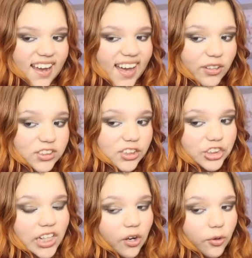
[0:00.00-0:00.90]
Like I was gonna
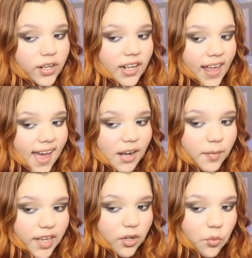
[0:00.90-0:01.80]
shower and
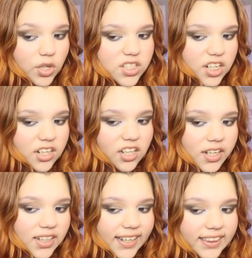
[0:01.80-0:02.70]
my hair wasn't gonna
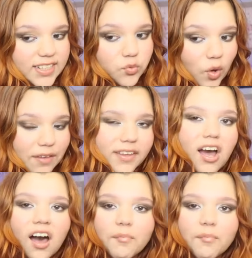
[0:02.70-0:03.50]
look like this wavy.